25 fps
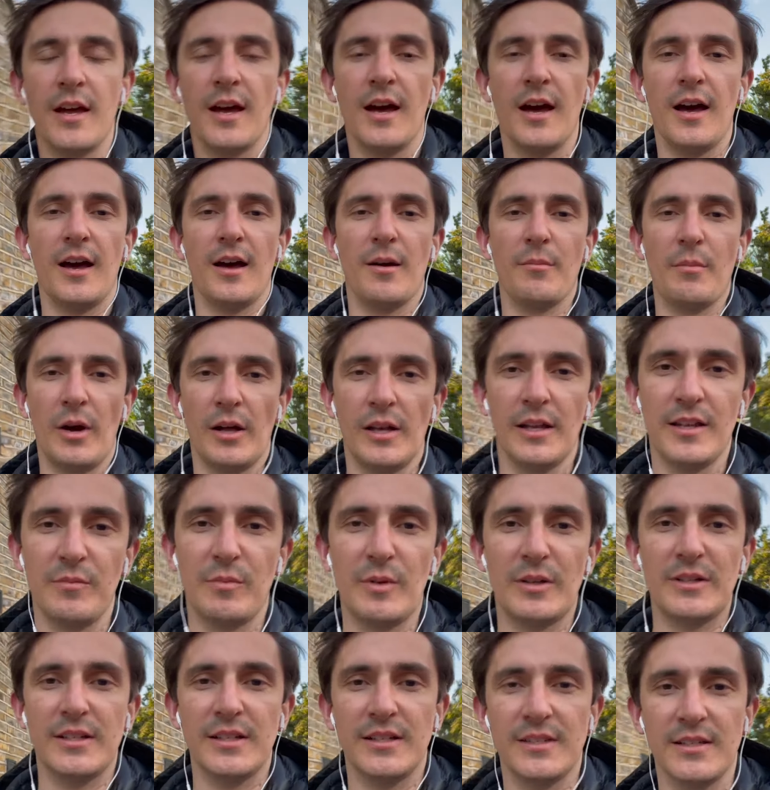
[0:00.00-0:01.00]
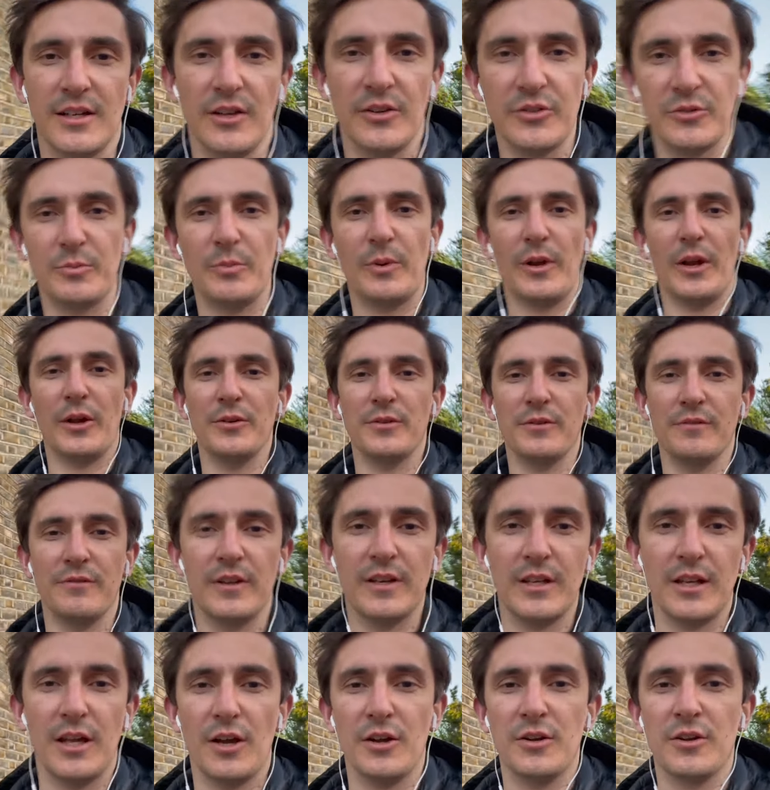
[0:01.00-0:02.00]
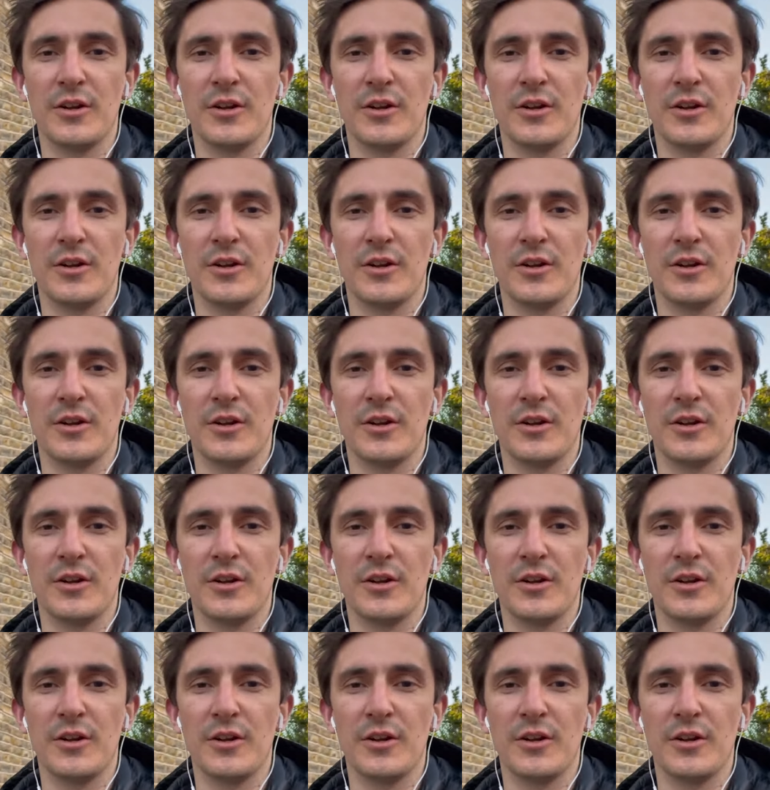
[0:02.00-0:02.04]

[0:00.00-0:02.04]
I'll leave my details below the video.